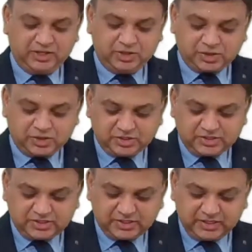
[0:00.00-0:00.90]
So this
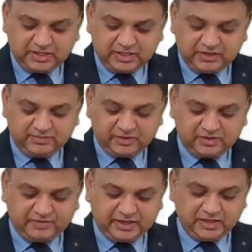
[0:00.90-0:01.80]
is the incremental
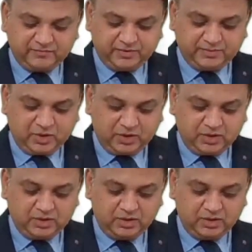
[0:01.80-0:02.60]
value of the block